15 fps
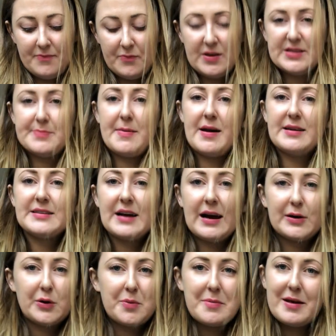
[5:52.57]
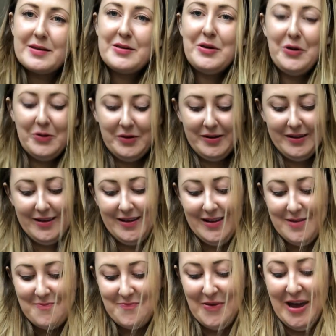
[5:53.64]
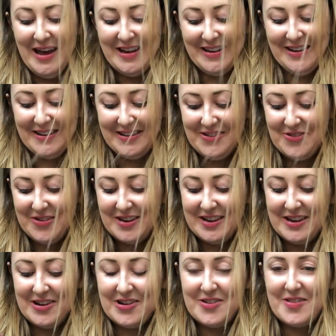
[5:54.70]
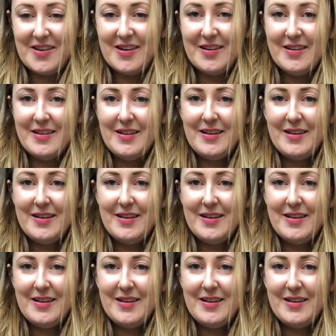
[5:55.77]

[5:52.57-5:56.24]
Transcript: It's my taco menu, but you can hear the